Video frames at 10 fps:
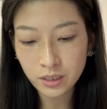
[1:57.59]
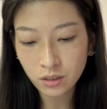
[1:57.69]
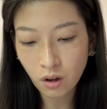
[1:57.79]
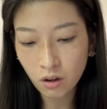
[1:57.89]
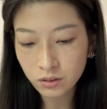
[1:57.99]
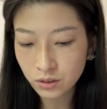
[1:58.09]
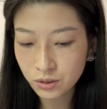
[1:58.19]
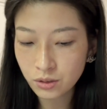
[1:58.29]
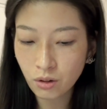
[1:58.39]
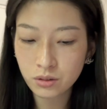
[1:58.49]

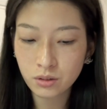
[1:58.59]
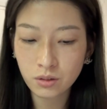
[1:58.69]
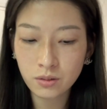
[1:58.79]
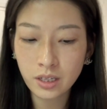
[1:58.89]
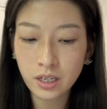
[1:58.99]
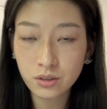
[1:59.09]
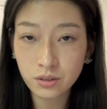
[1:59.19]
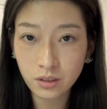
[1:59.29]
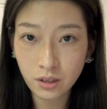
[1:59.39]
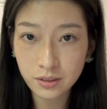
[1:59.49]
orders also lead
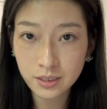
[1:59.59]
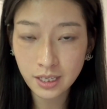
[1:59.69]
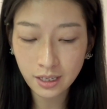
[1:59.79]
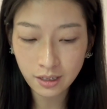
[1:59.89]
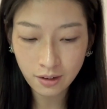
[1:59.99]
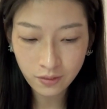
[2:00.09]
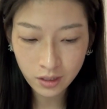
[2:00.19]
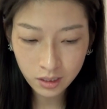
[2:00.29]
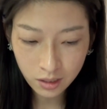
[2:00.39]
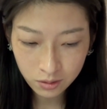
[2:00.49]
to a
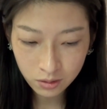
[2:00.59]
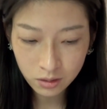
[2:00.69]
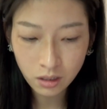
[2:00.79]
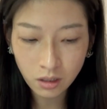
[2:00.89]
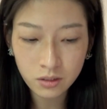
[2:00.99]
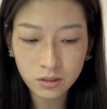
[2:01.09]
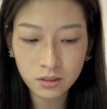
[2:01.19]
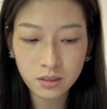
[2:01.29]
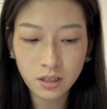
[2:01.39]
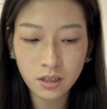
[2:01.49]
significant
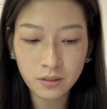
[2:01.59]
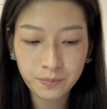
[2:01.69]
logistics